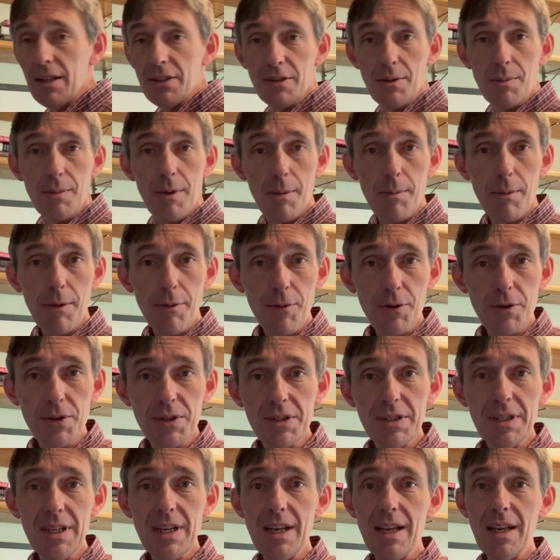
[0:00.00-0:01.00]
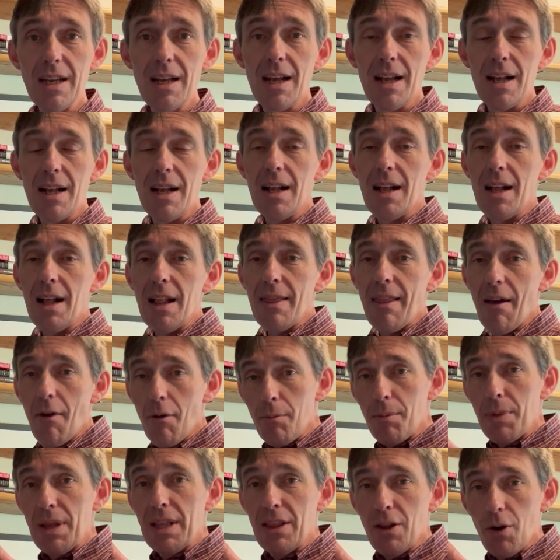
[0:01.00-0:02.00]
some number for C, that would
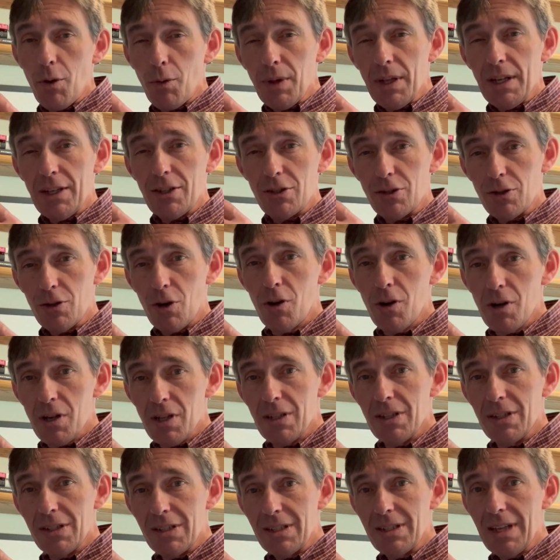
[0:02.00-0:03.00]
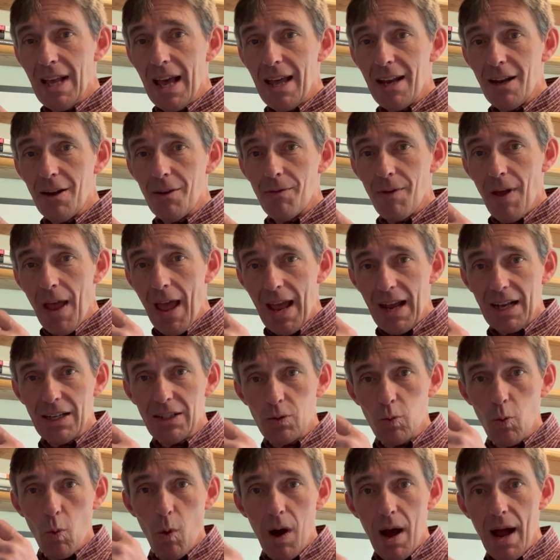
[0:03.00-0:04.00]
mean that only a certain set of X,
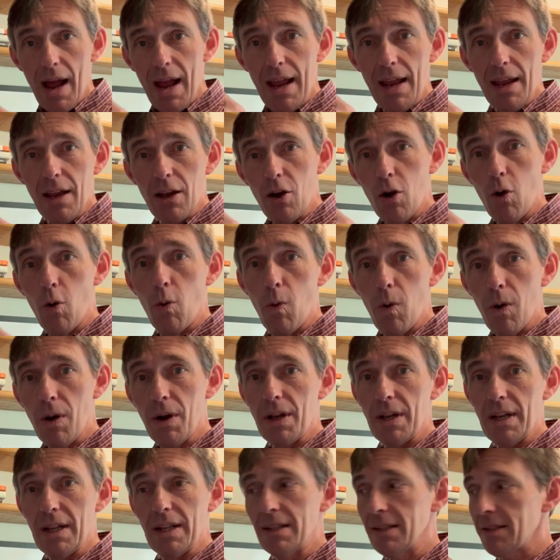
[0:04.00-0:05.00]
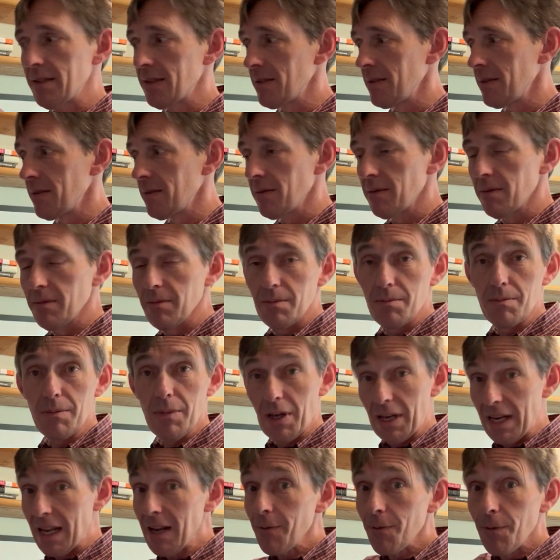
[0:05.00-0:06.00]
Y coordinates,
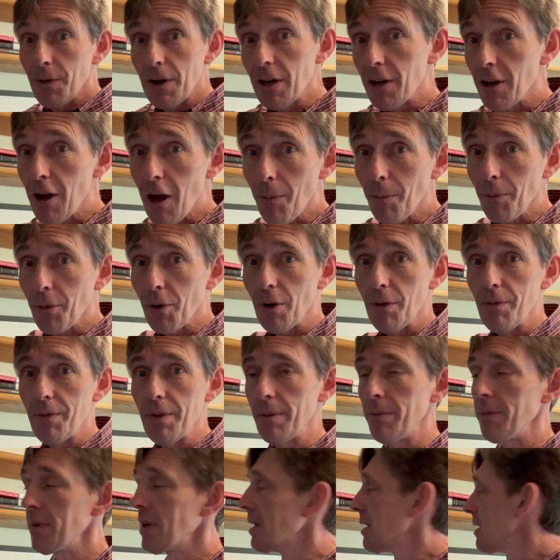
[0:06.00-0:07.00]
an infinite number of them,